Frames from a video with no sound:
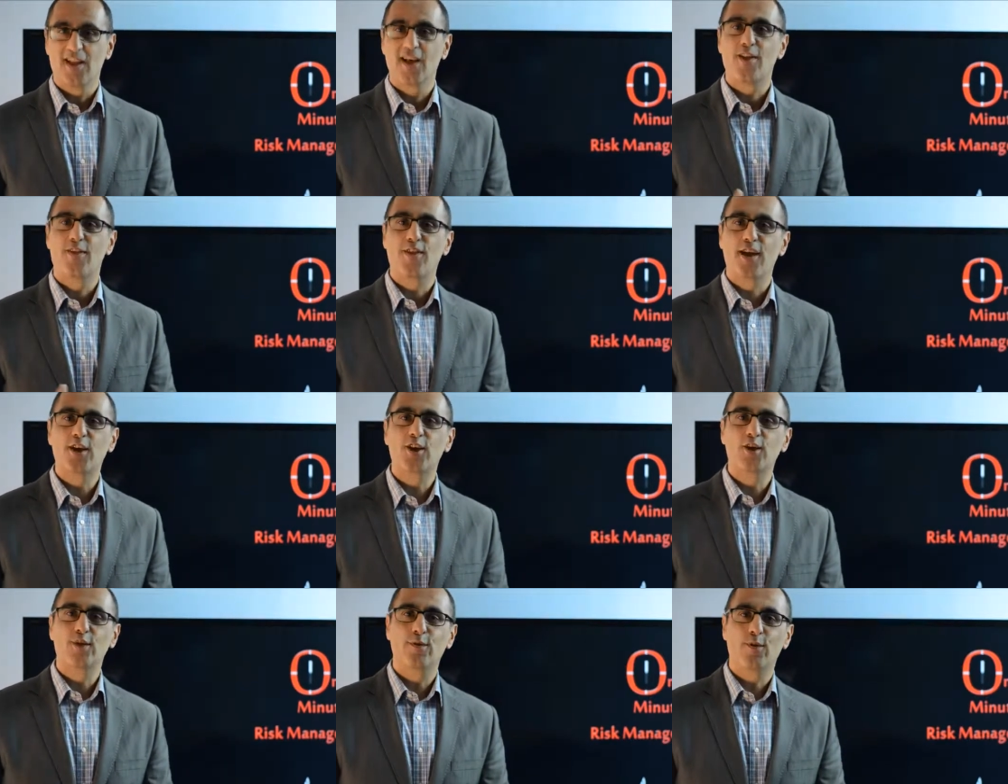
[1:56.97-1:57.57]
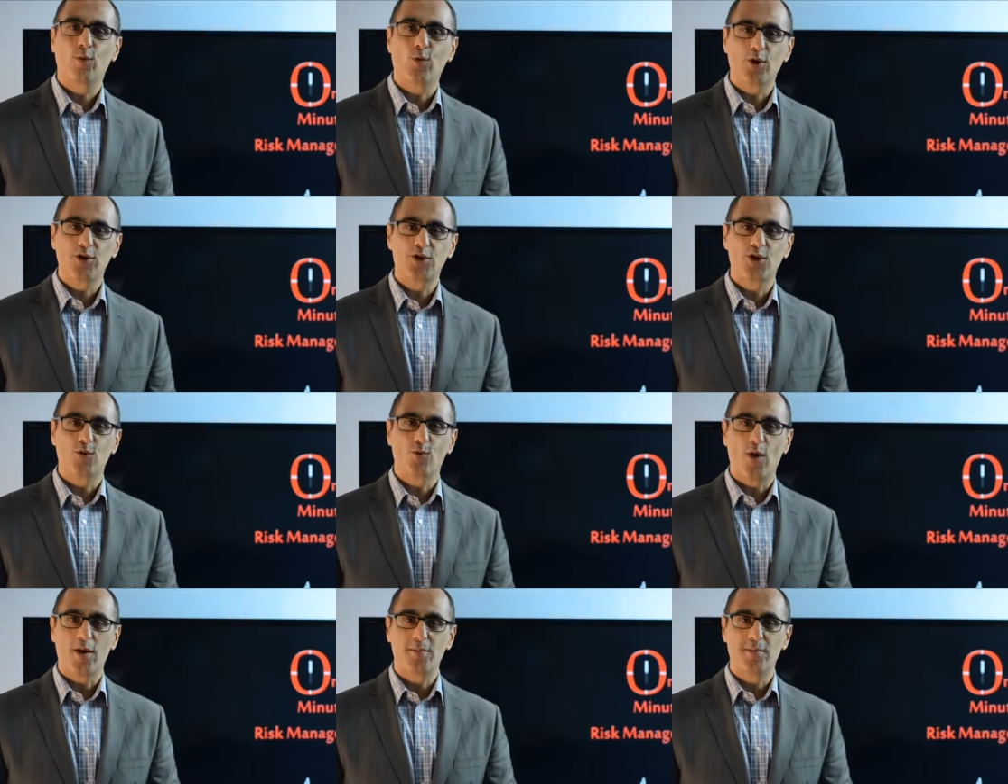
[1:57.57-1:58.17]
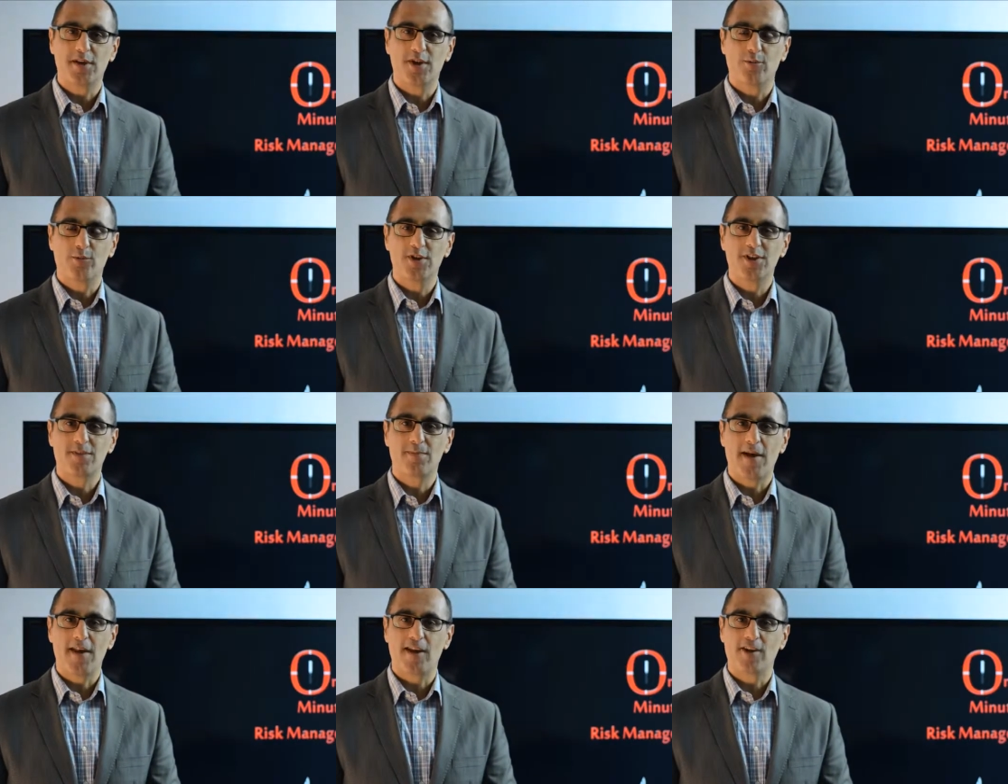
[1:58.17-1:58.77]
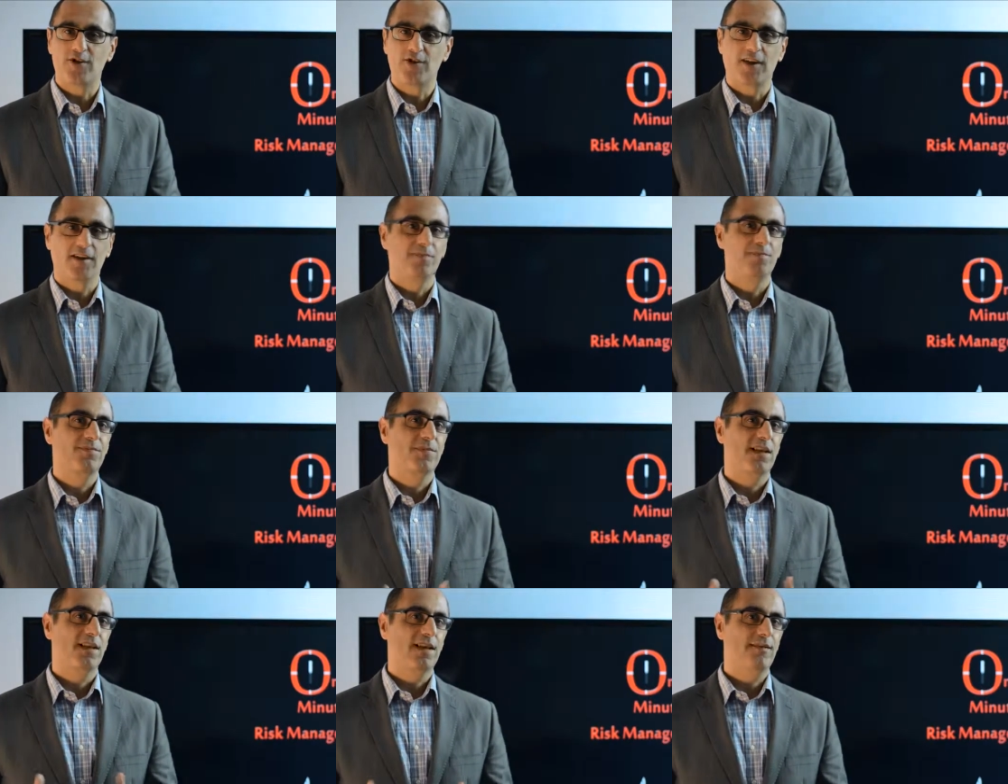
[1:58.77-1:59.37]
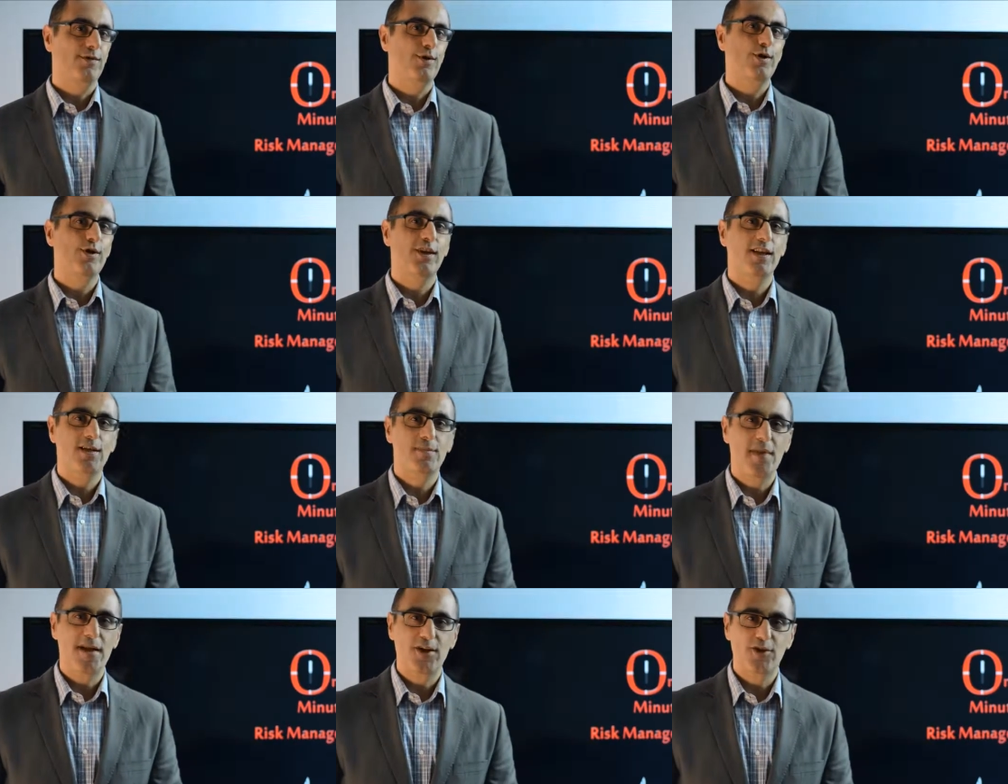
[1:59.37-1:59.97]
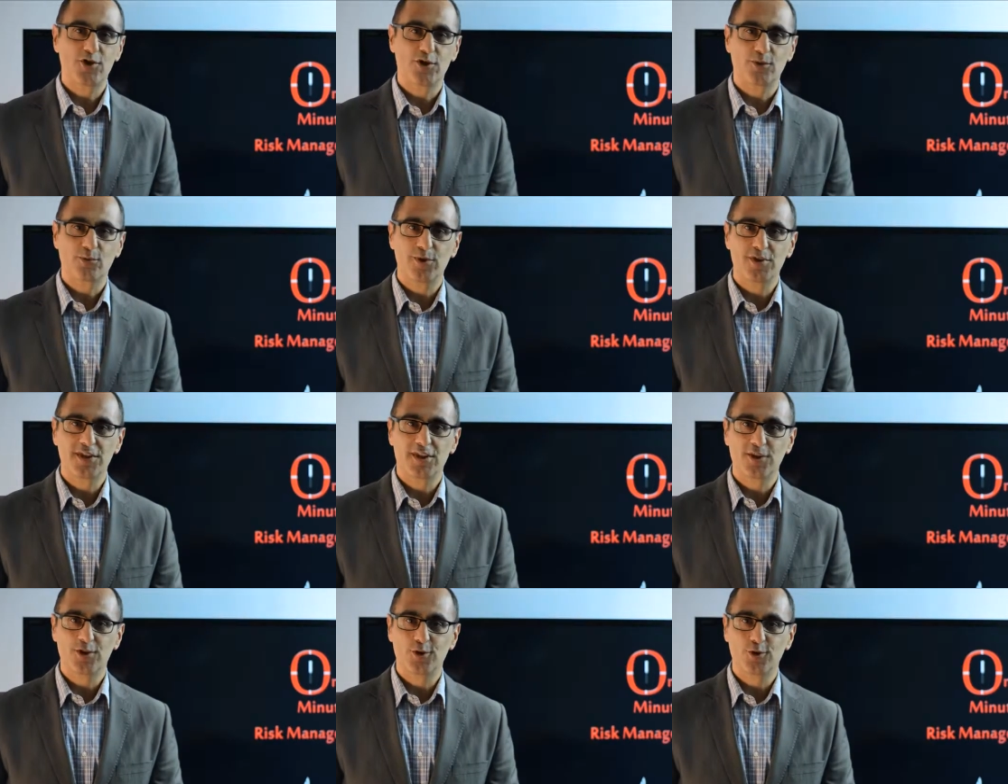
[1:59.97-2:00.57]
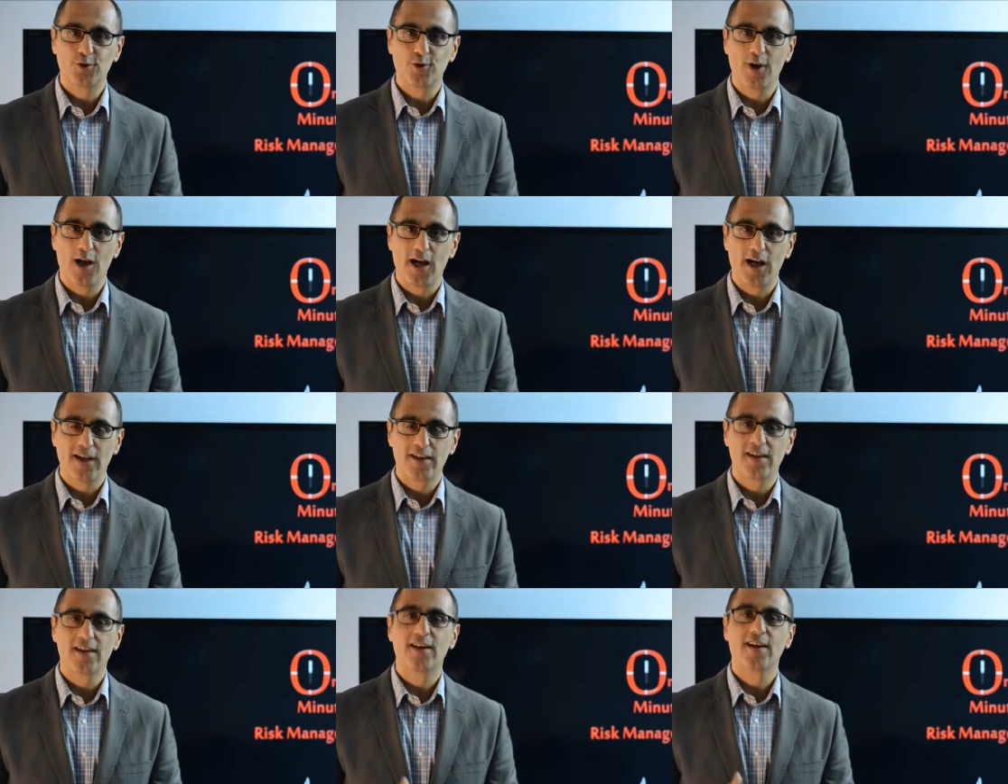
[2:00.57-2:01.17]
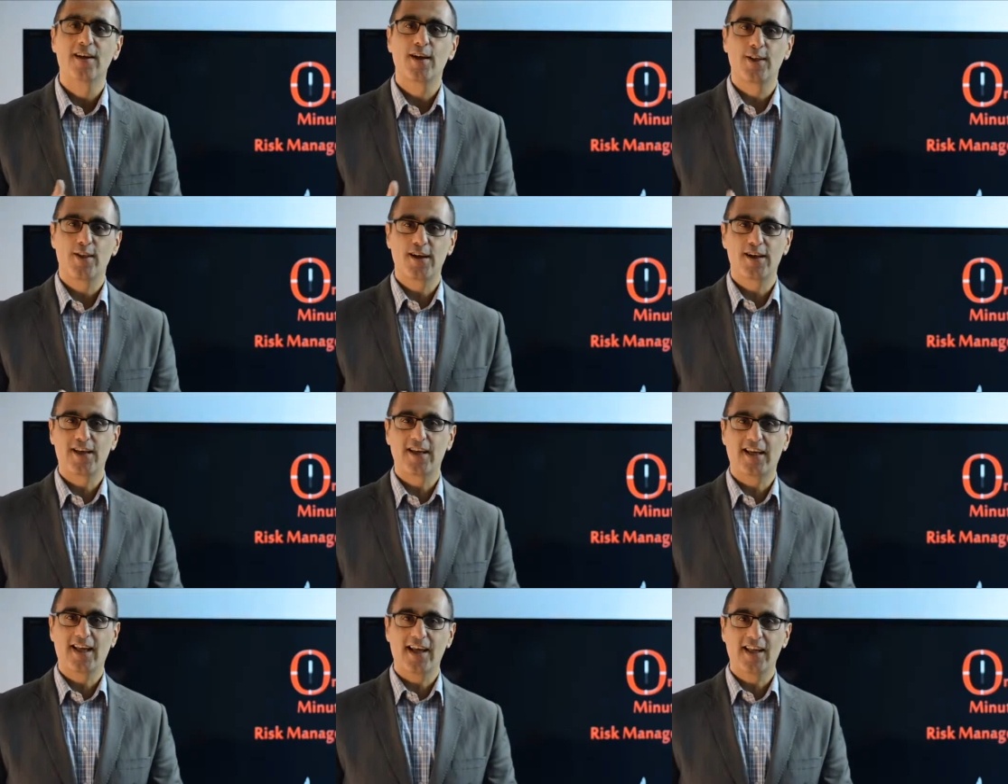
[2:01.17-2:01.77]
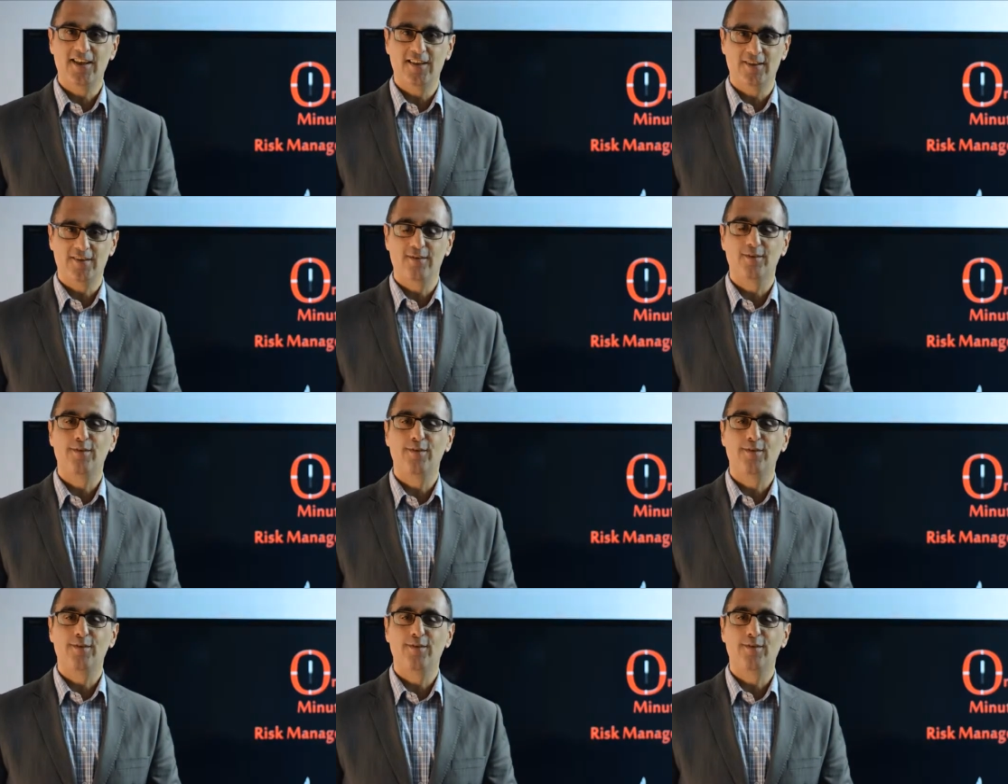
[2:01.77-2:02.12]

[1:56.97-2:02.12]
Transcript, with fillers: Thank you for watching One Minute Risk Manager. If you think managing risk is too hard, think again.